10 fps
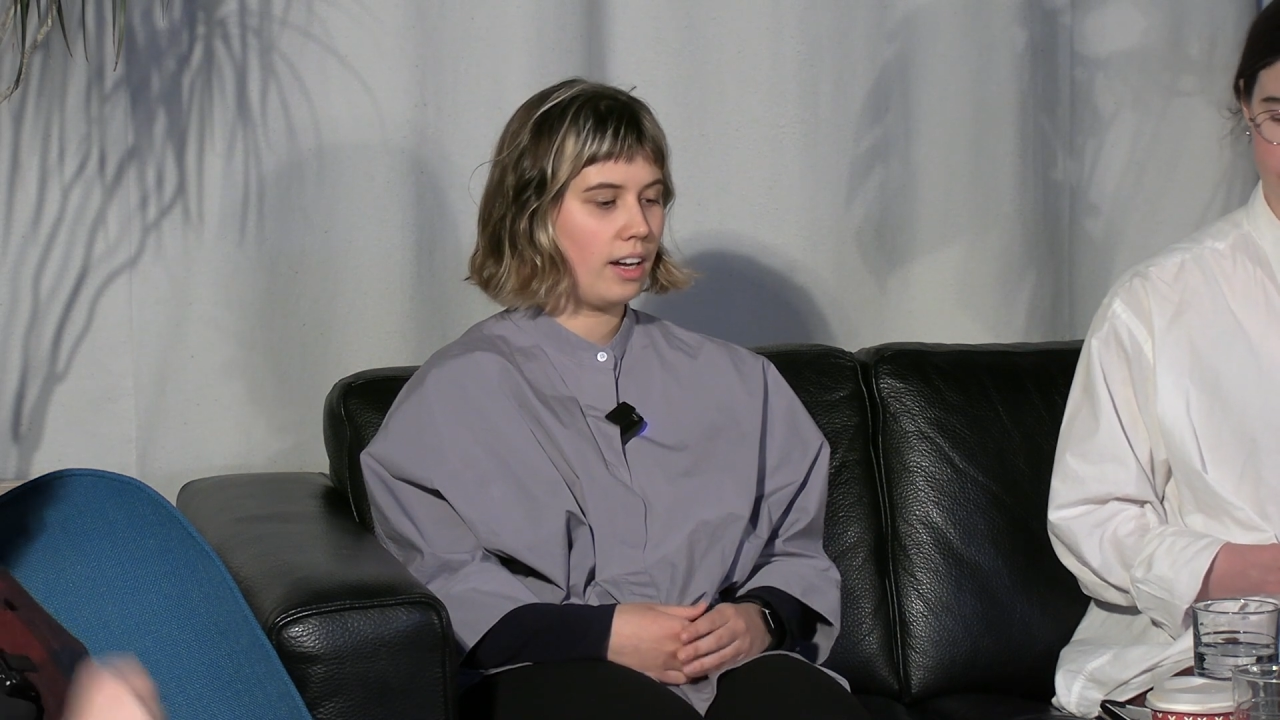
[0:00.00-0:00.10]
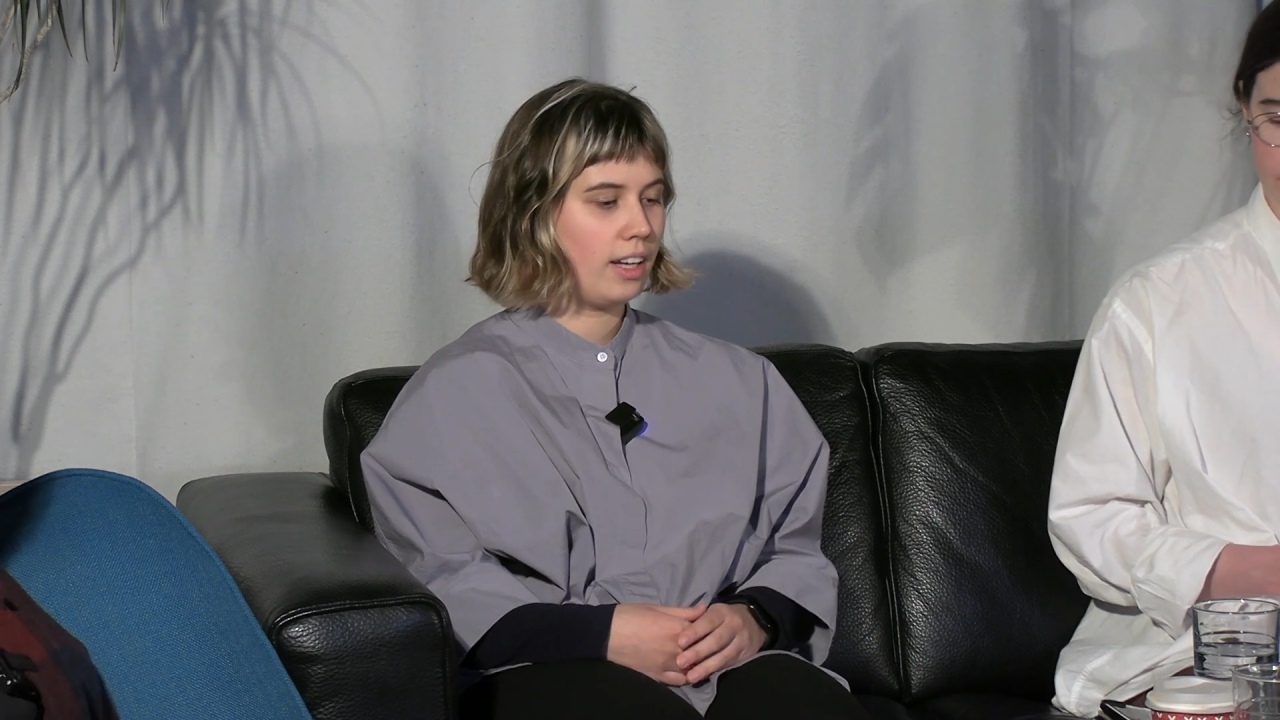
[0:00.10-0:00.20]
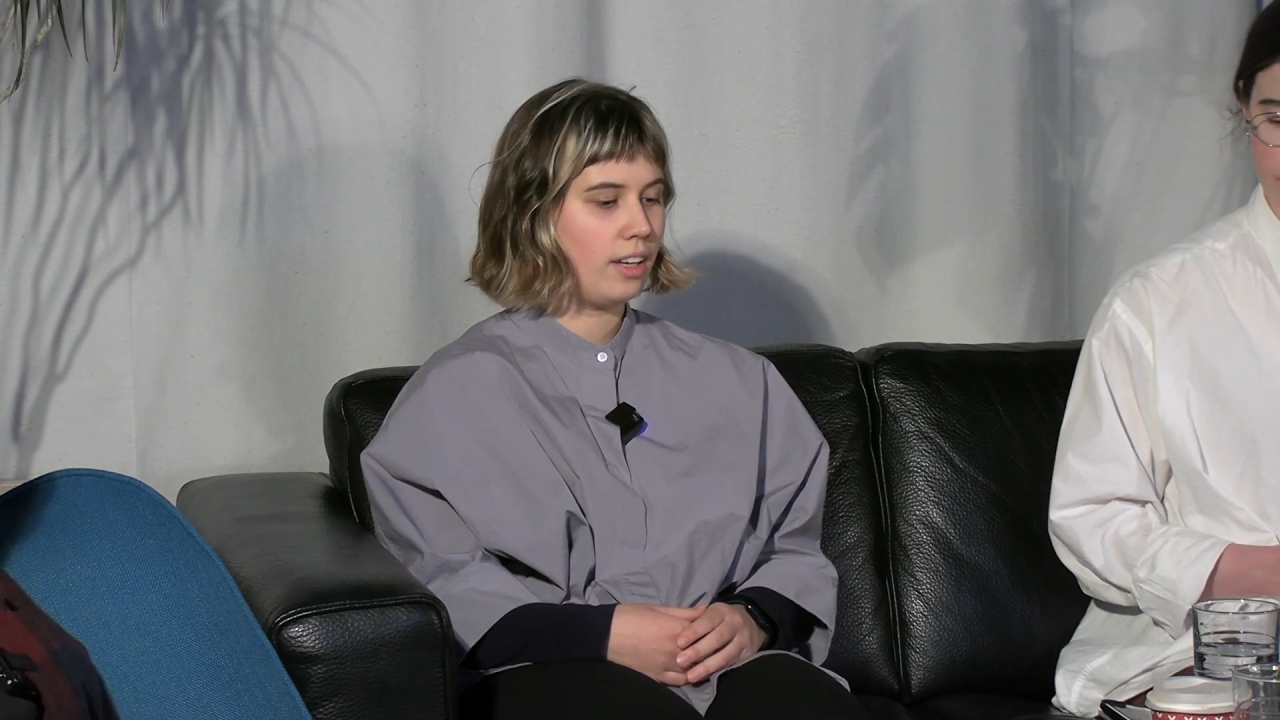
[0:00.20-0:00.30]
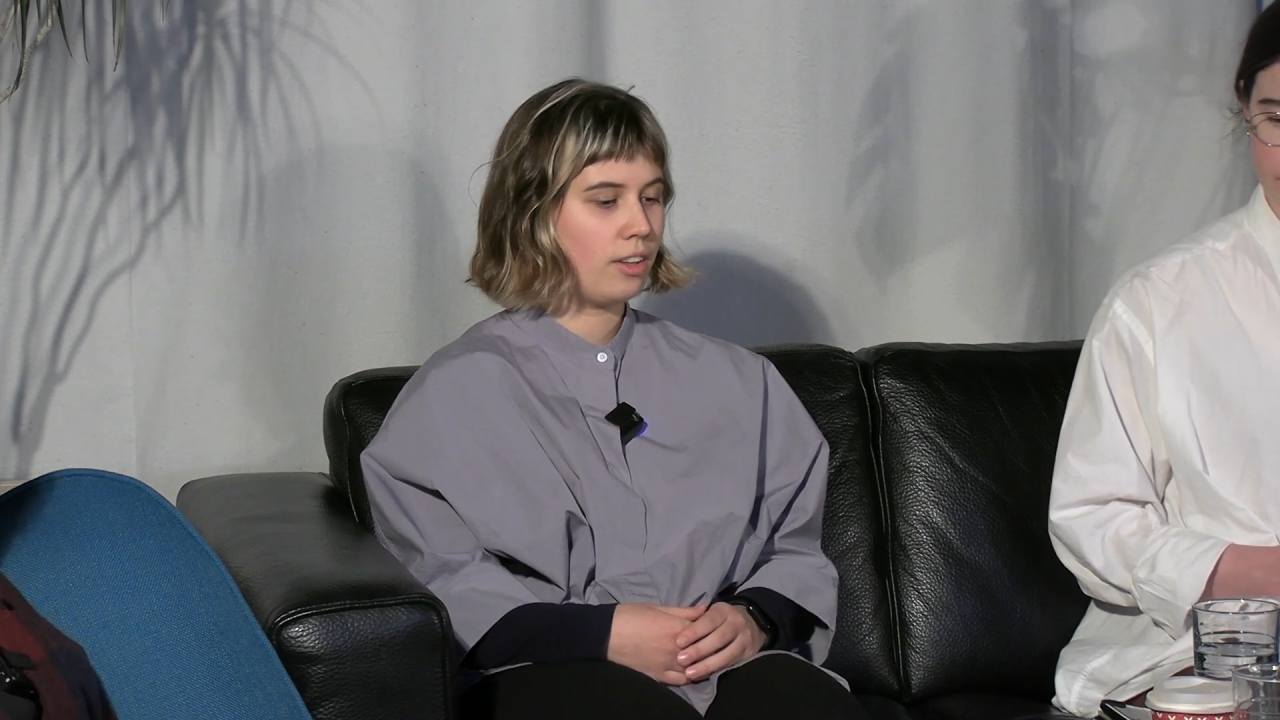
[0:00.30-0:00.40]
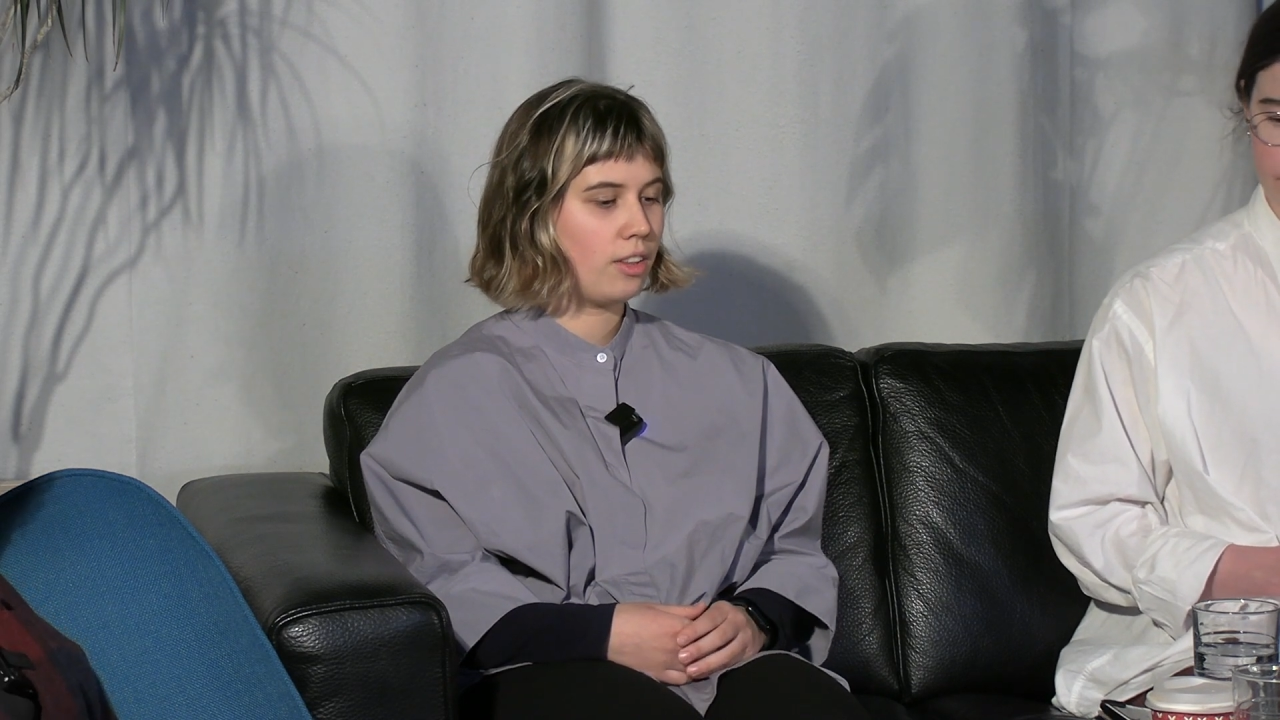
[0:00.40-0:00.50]

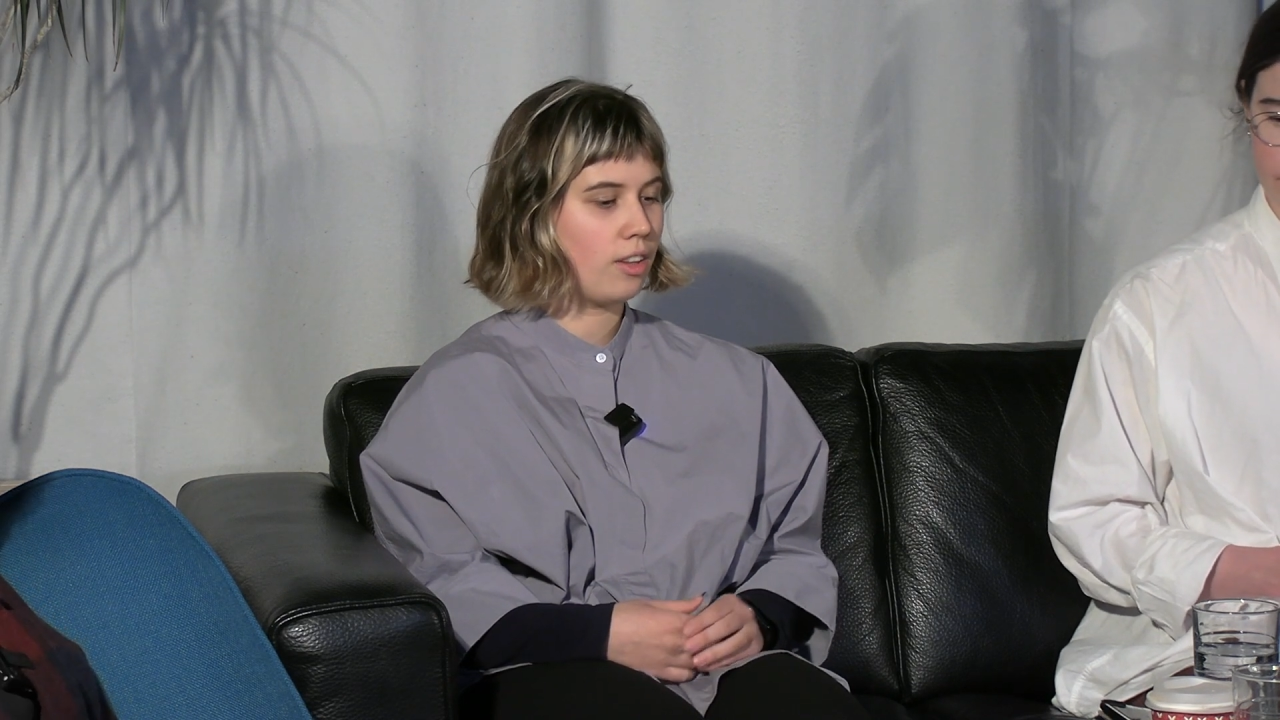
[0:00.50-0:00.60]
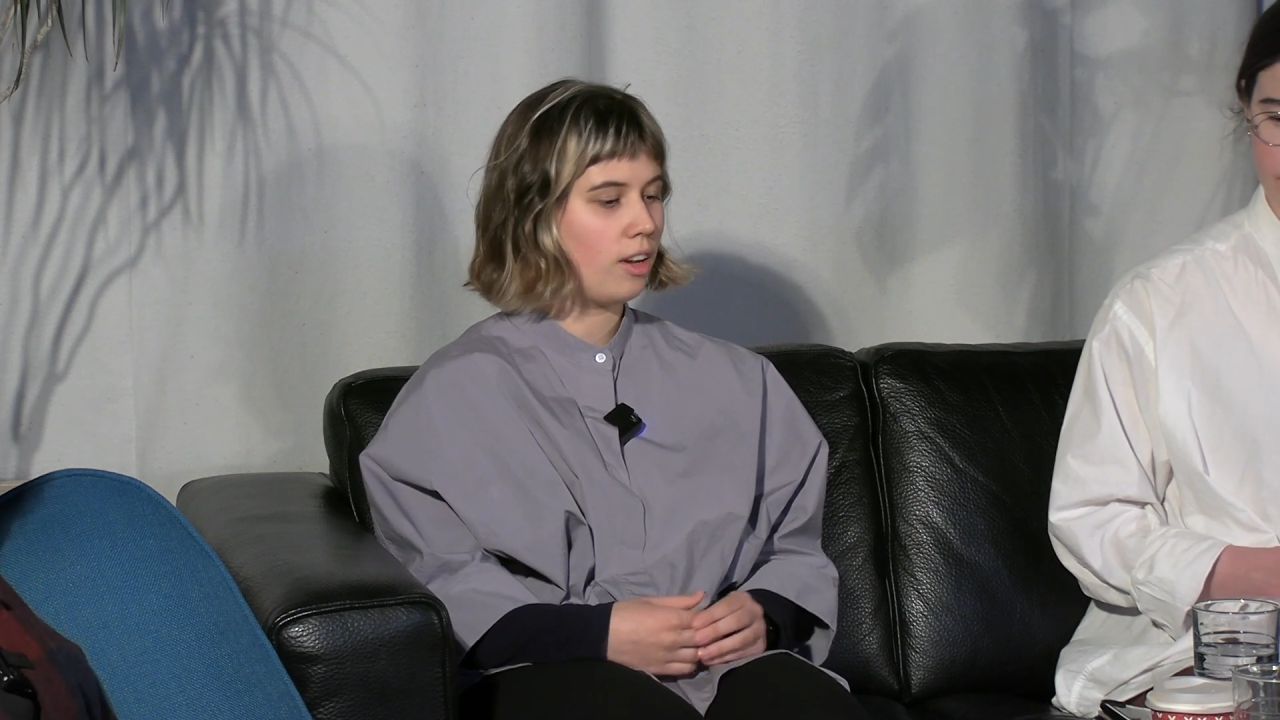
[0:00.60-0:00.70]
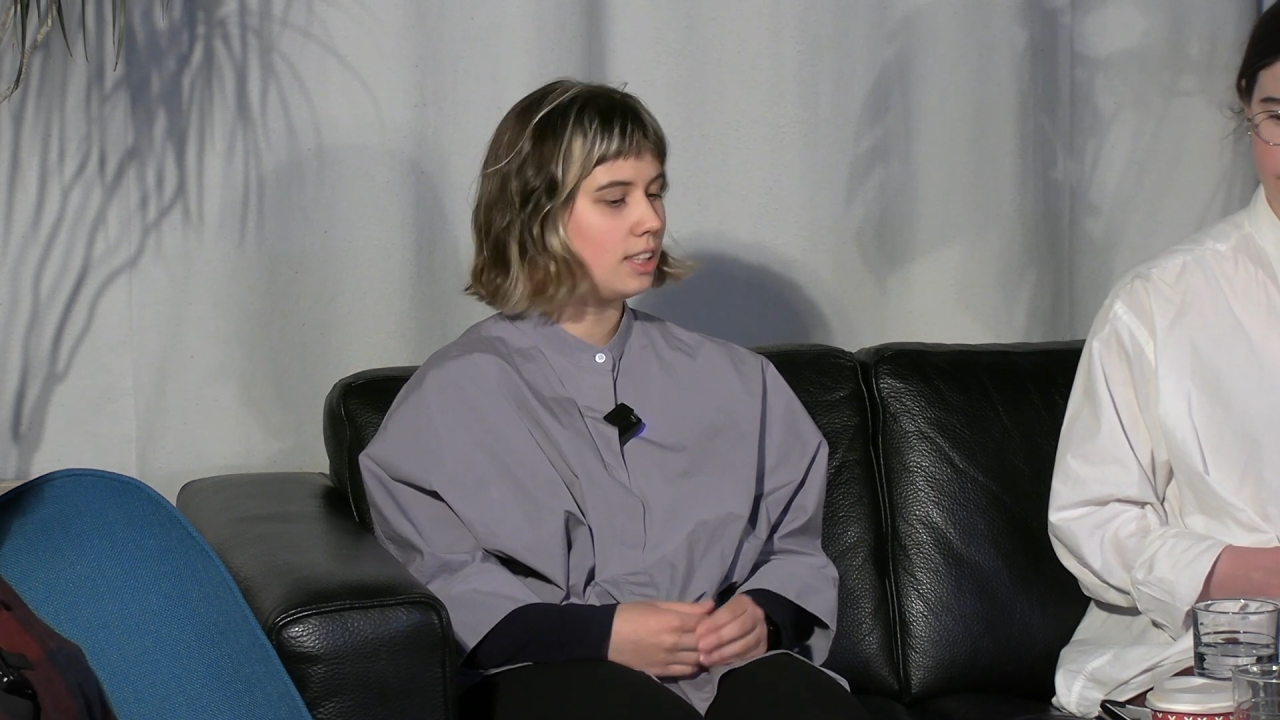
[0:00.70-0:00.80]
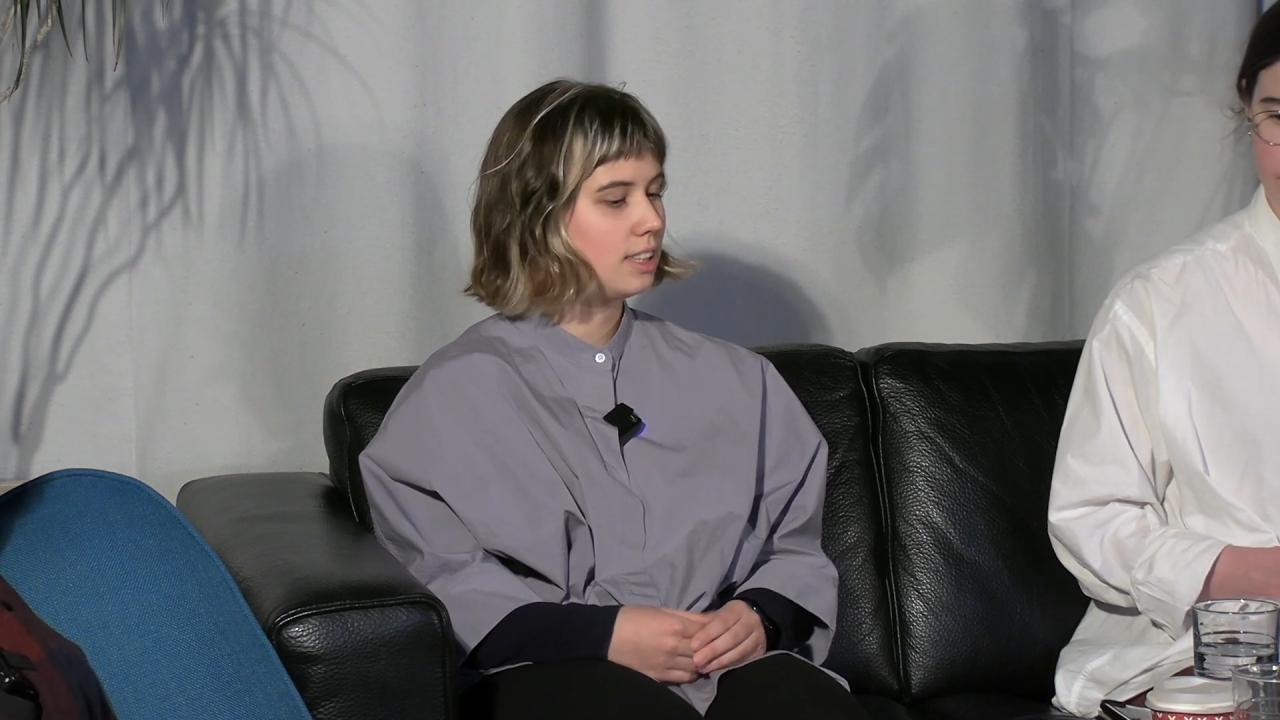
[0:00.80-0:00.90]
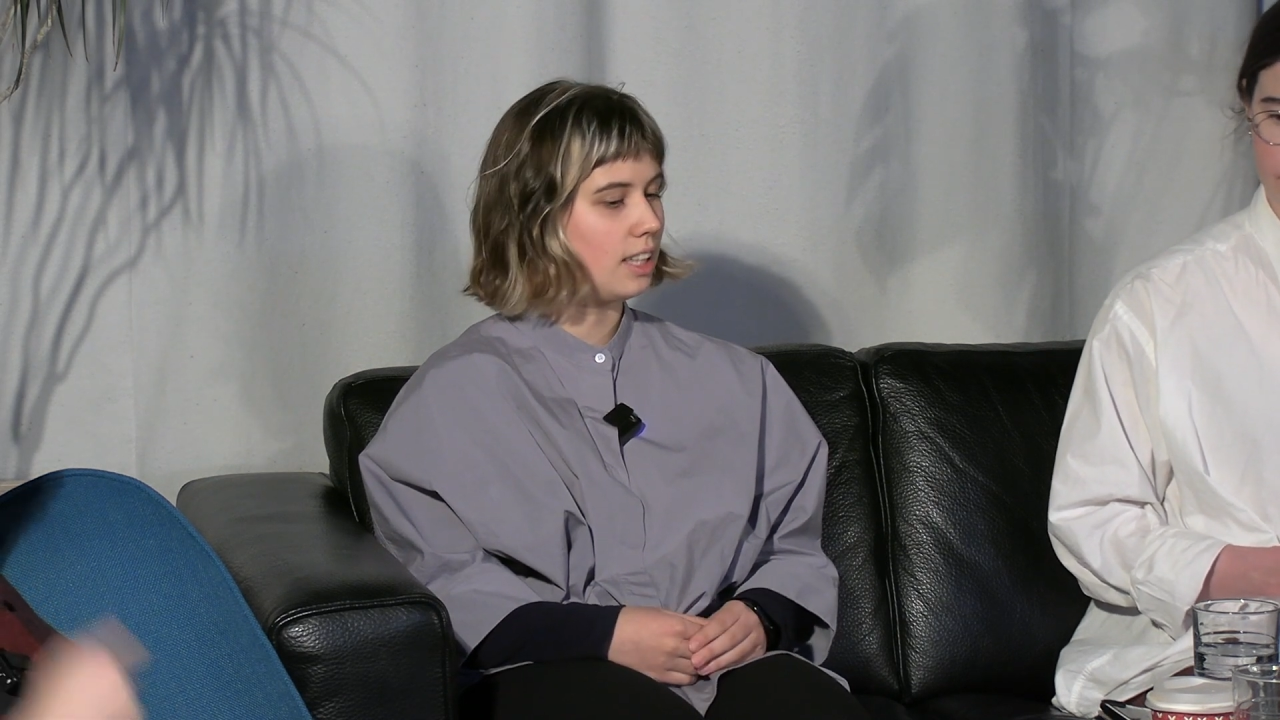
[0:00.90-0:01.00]
I
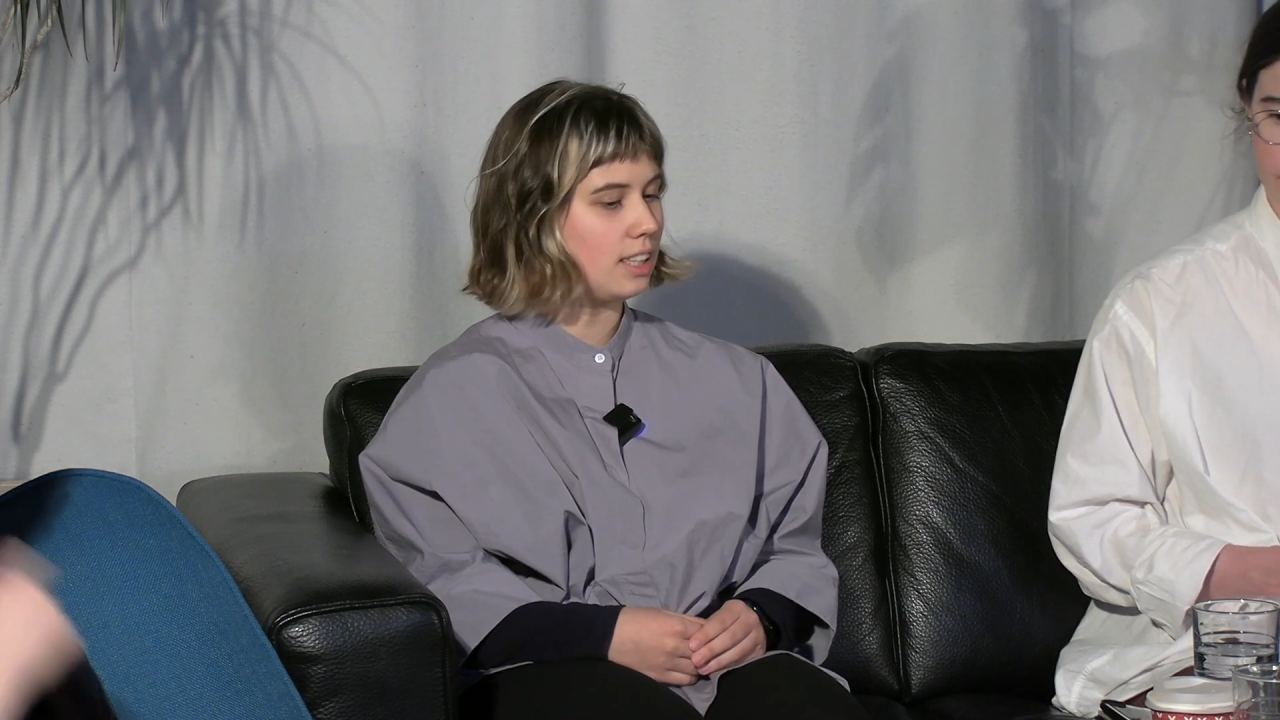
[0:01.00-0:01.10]
thought